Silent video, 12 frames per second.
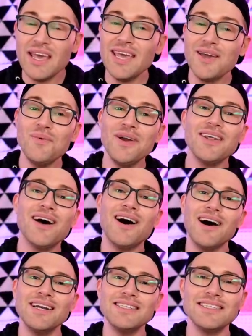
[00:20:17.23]
it would
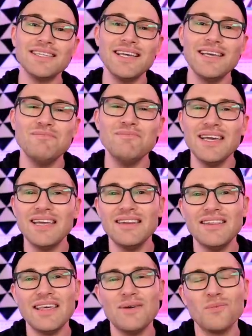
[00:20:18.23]
honestly
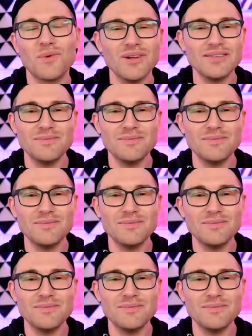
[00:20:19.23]
mean the world